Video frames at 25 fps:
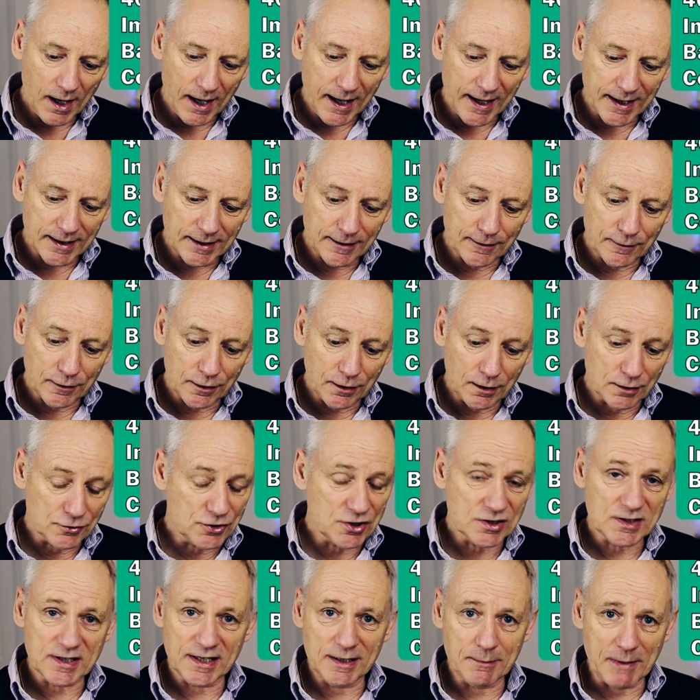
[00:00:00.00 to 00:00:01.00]
and it,
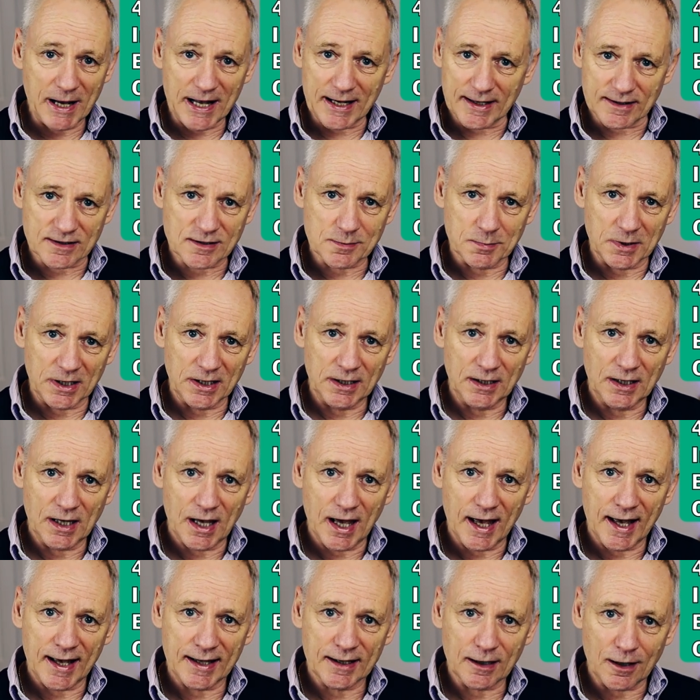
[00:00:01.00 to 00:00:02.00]
just email it to me
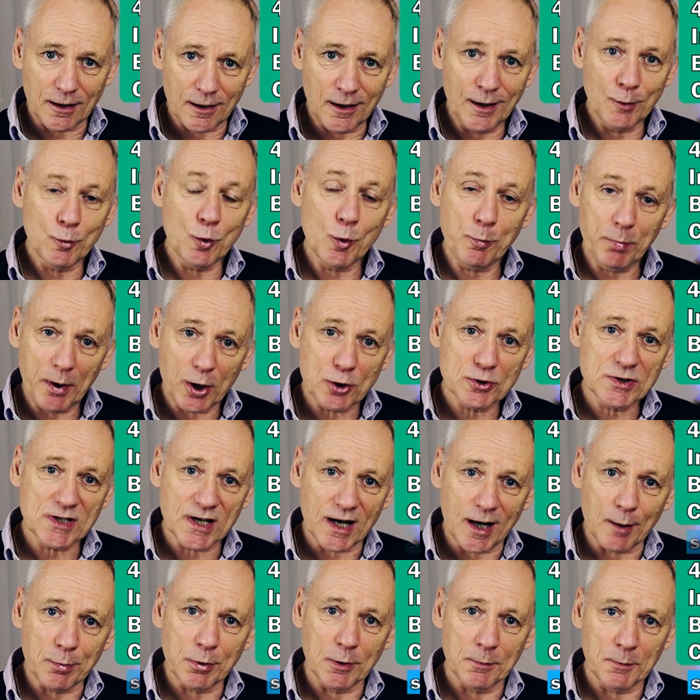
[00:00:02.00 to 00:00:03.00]
and I will post it
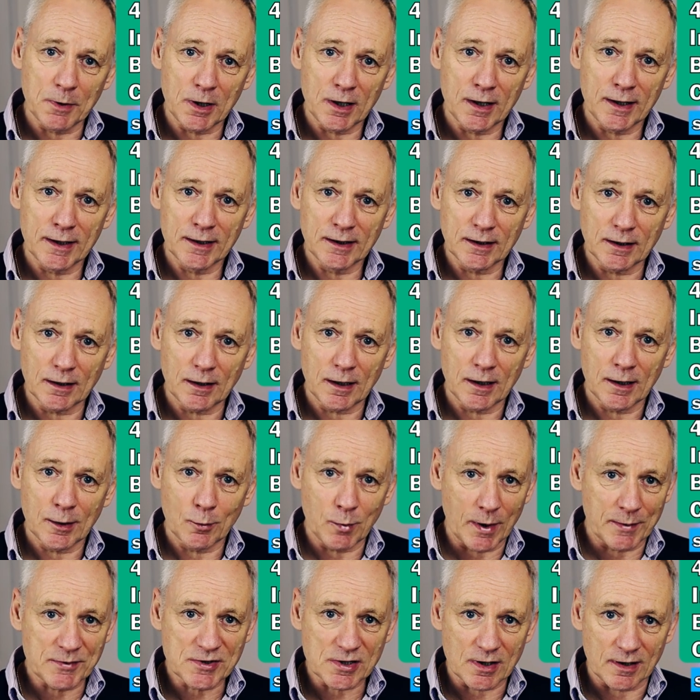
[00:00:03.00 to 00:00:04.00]
up on my uh,
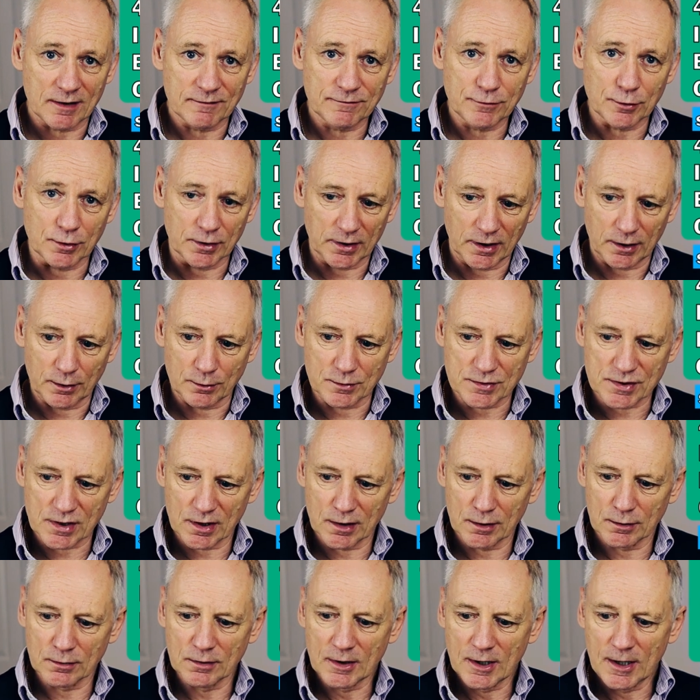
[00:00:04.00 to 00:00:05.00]
website for you.
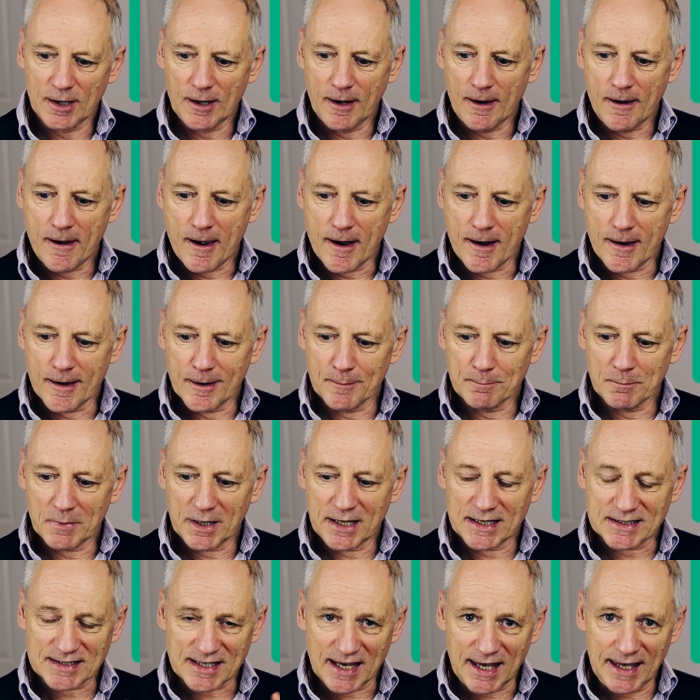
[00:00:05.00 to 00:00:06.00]
So um,
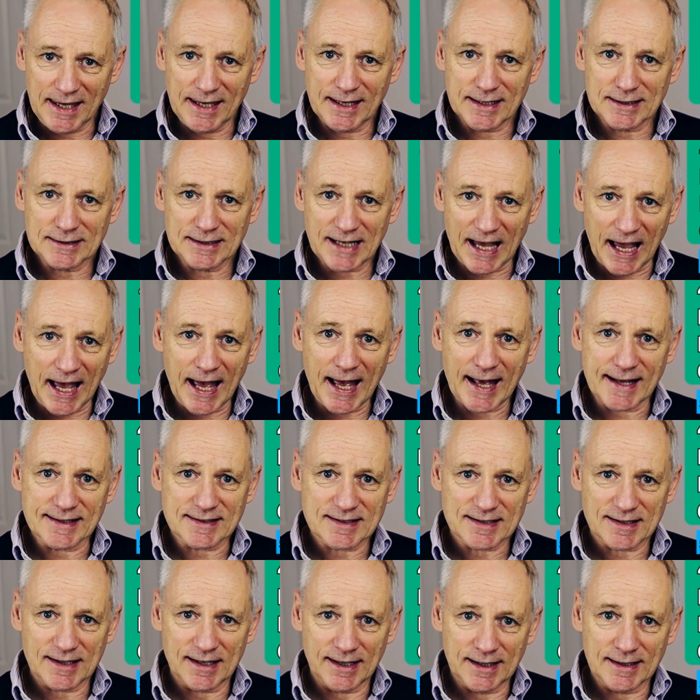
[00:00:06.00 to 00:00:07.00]
it's ian at
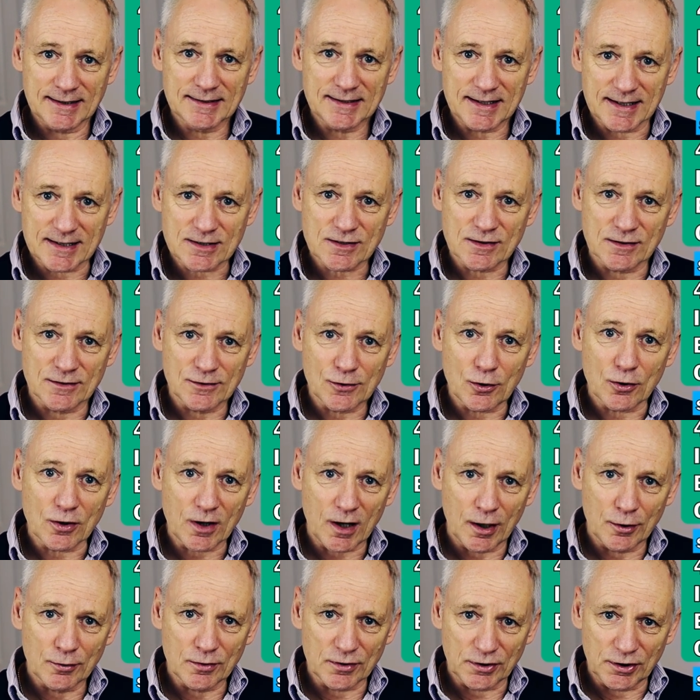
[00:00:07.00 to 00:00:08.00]

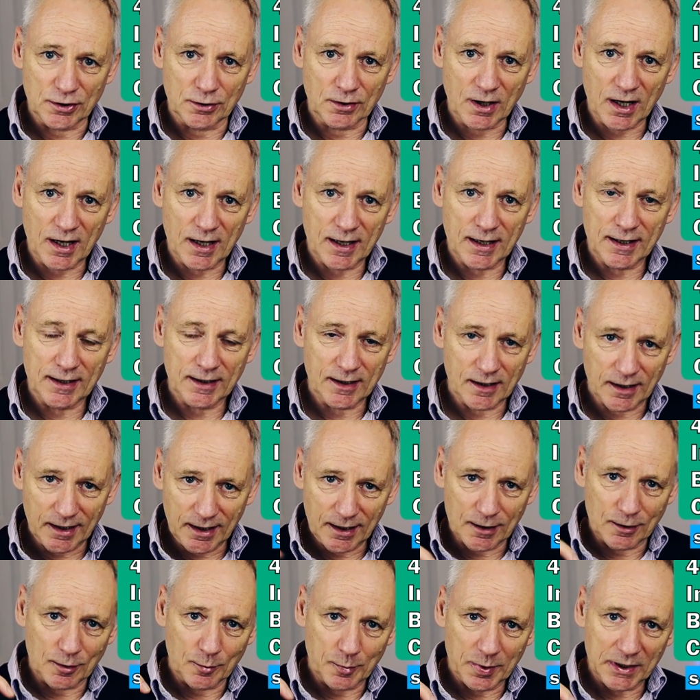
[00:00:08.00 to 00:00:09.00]
iandickson.co.uk.
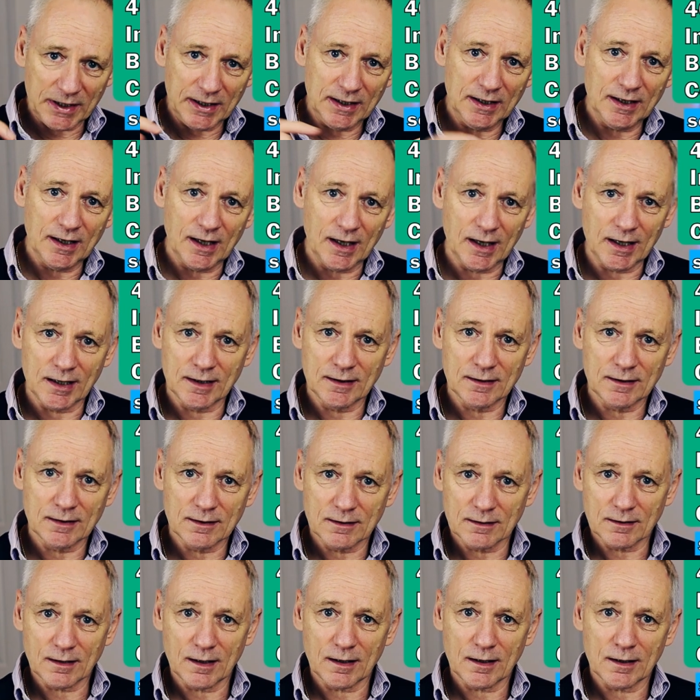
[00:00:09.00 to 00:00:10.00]
It'll be
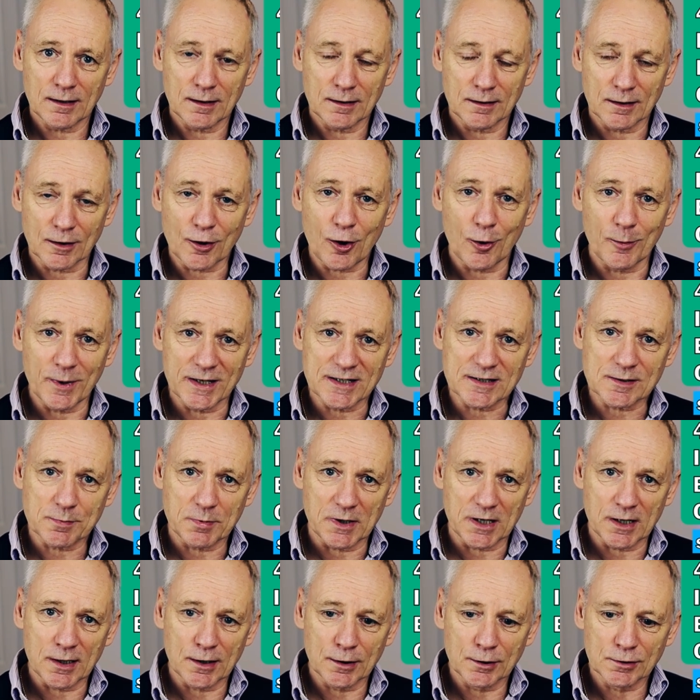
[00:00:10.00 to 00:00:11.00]
in uh, the comments
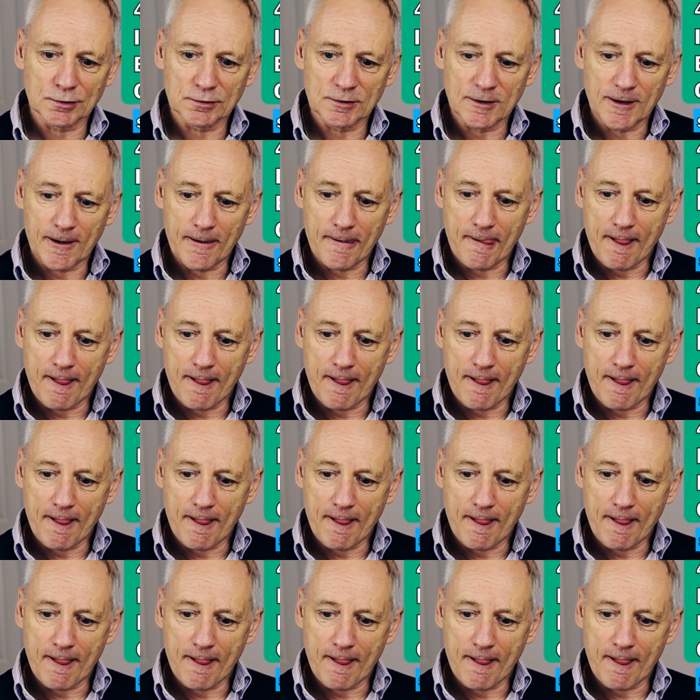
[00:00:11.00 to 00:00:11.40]
below.